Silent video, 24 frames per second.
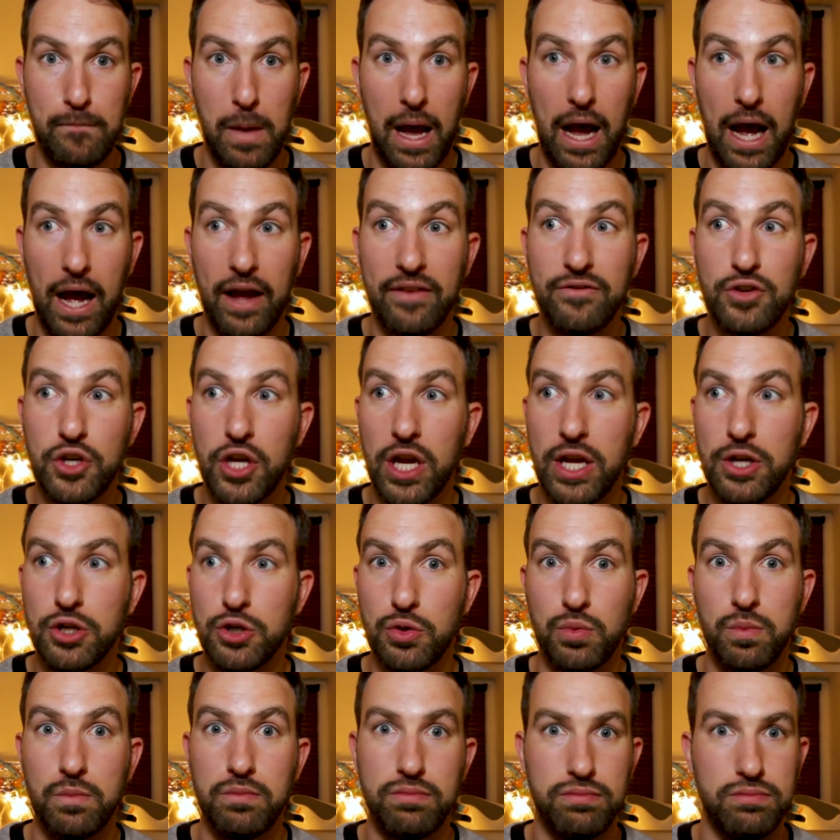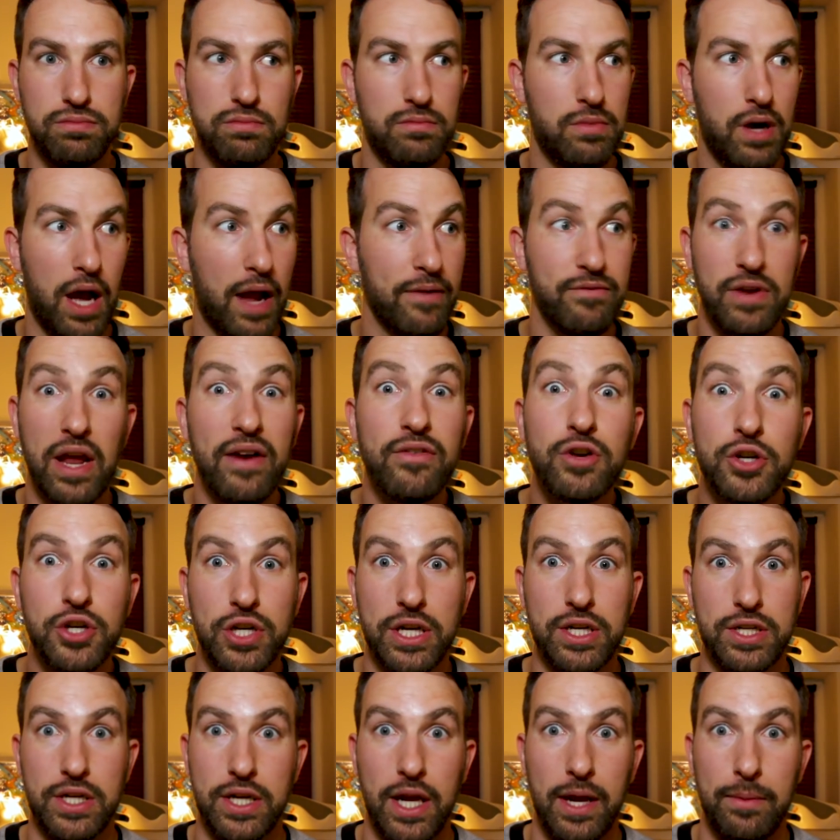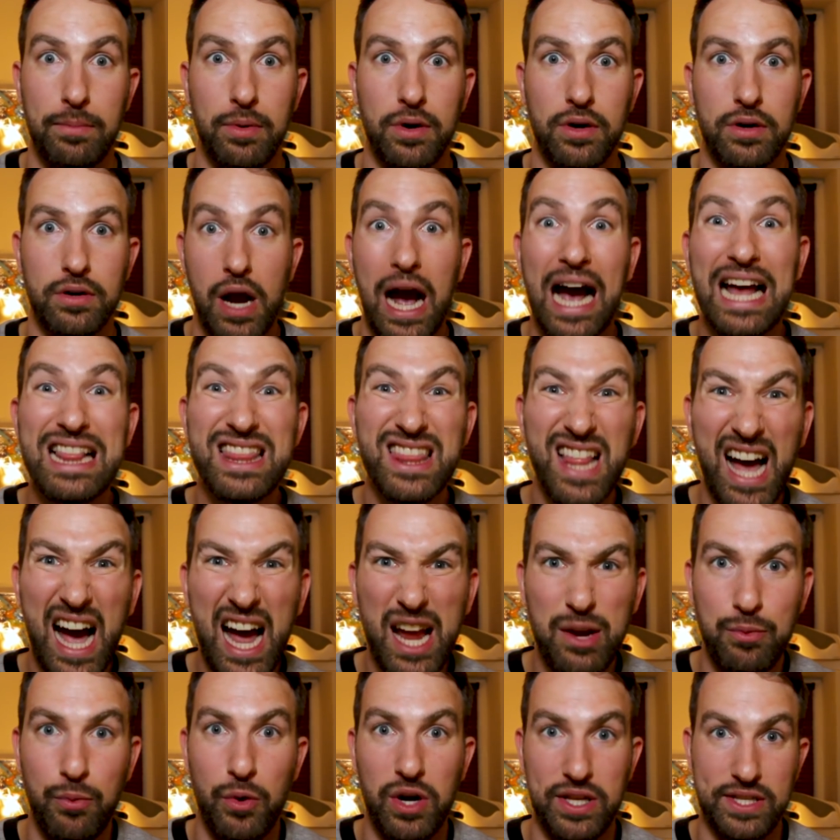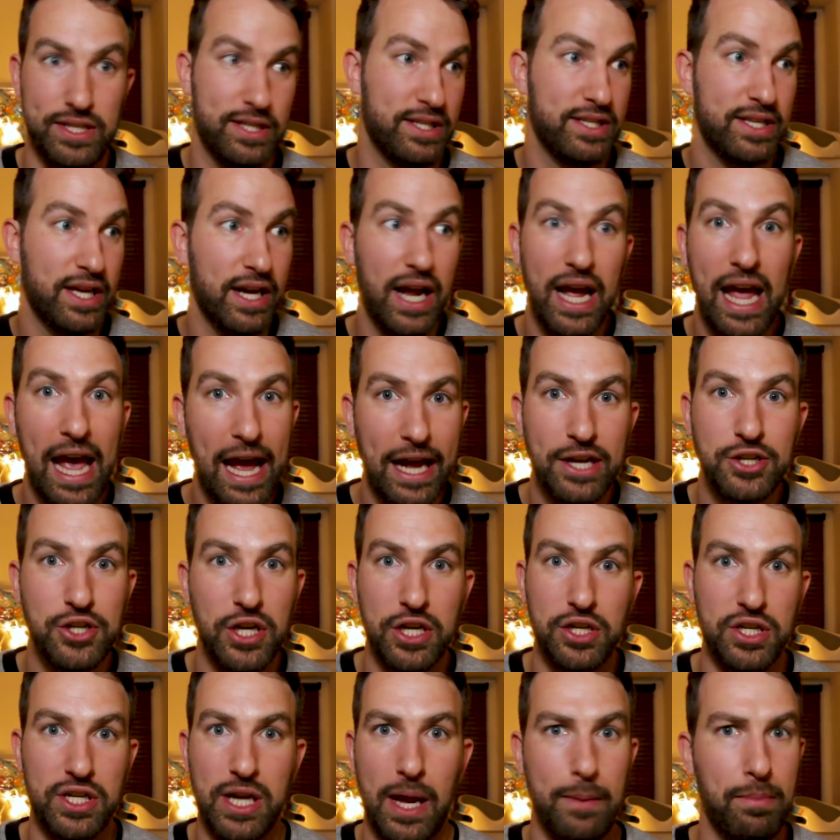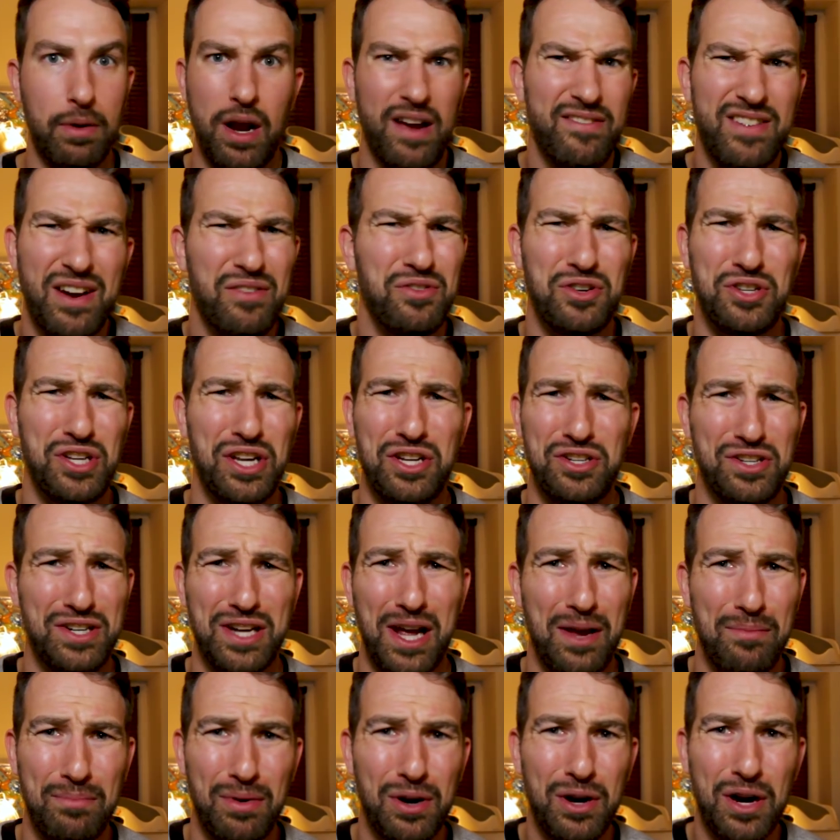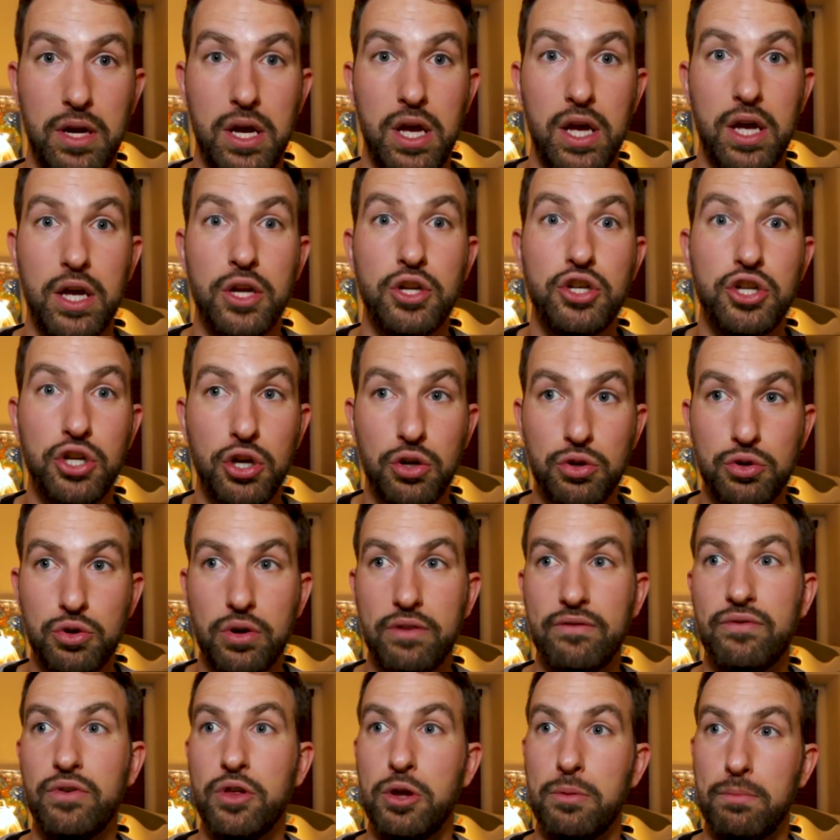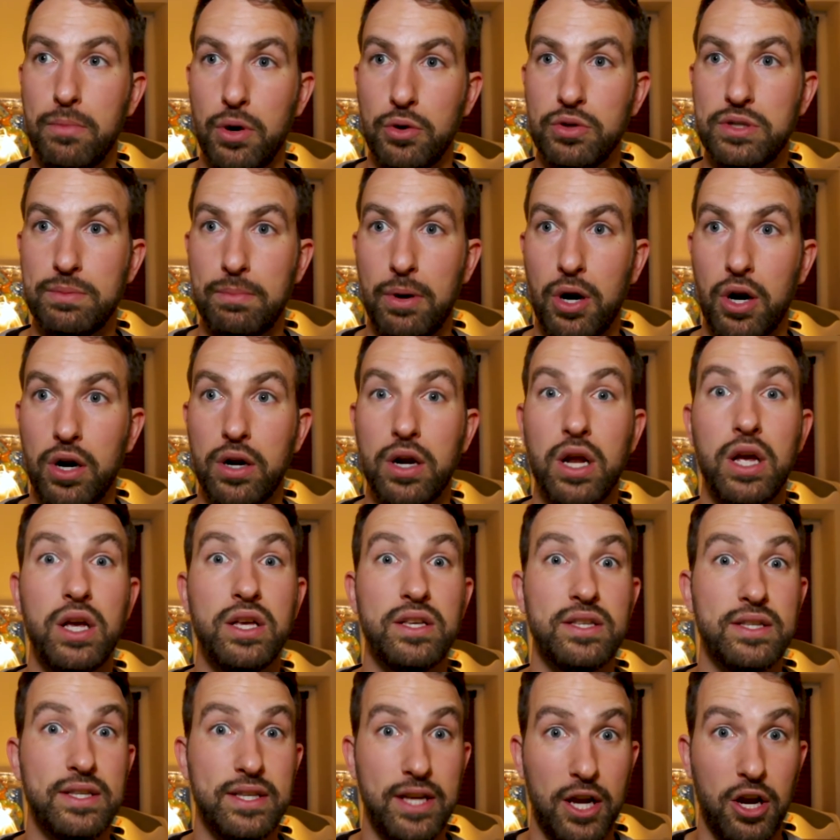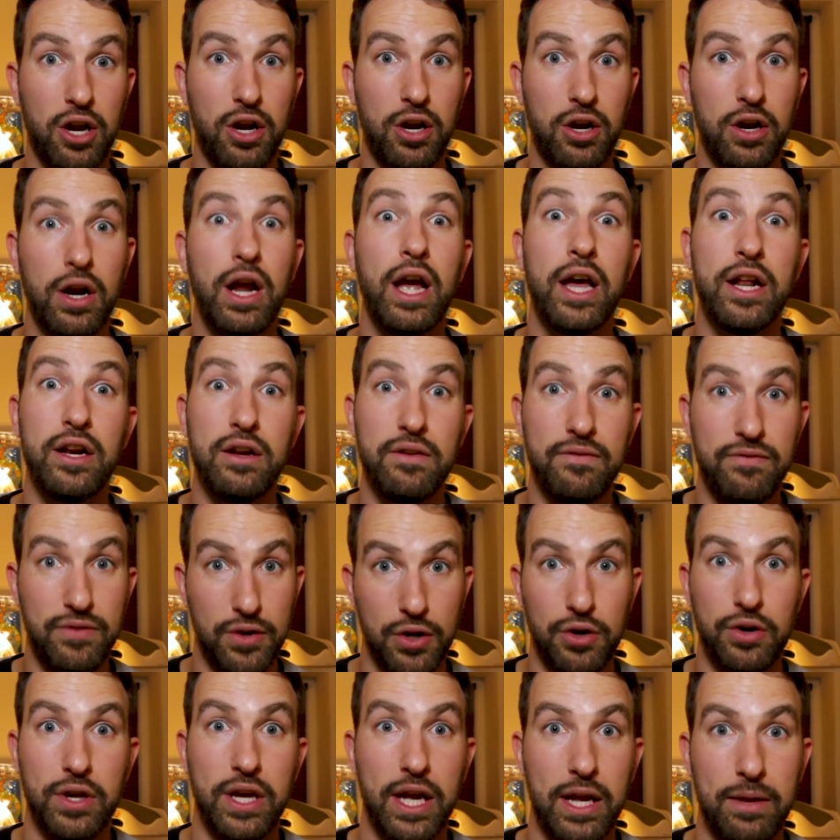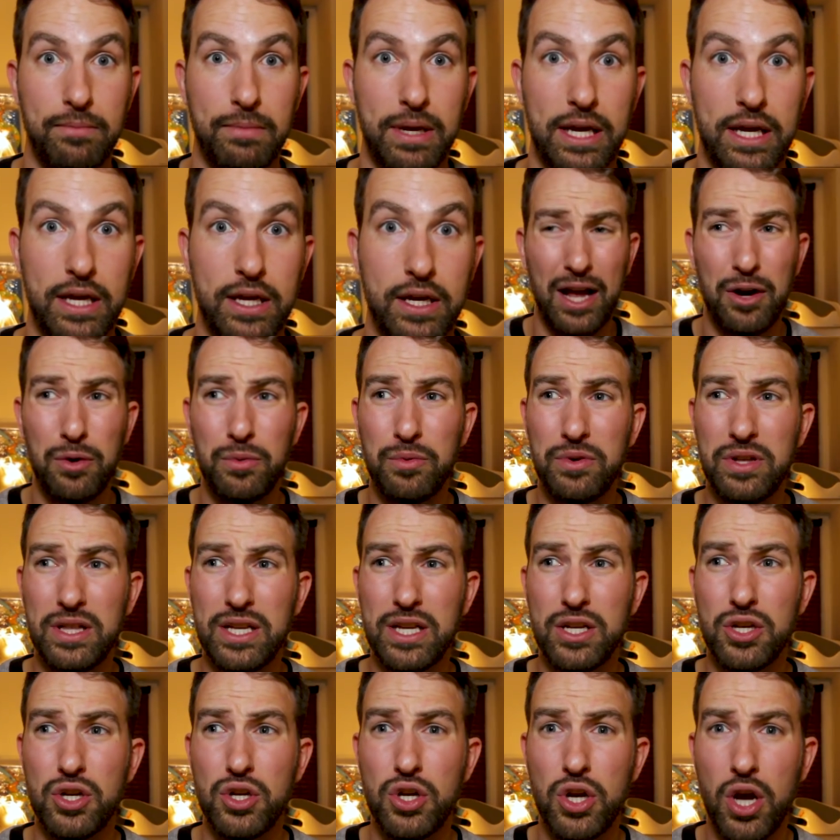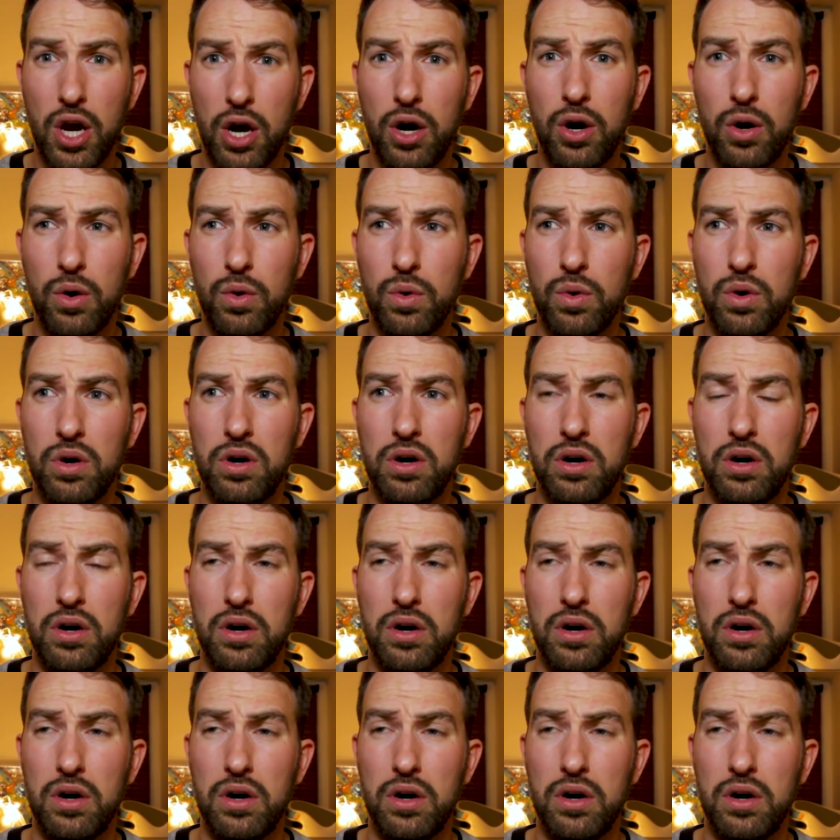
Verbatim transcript: I've never changed a diaper. I lied once and said I had changed a diaper. I've never changed a diaper. Children, for the most part, scare and infuriate me. I don't really know